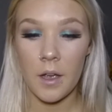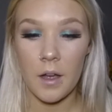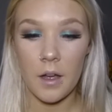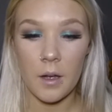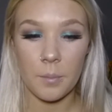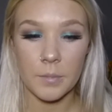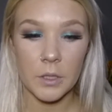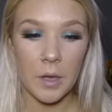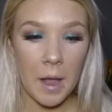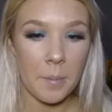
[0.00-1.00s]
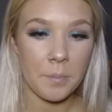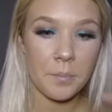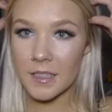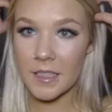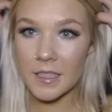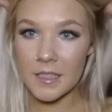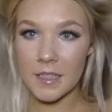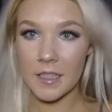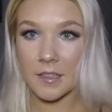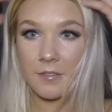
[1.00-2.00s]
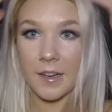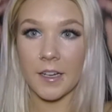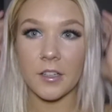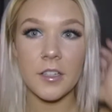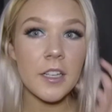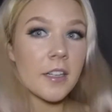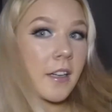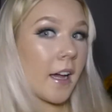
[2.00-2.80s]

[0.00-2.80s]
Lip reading: So yeah, this is the final look.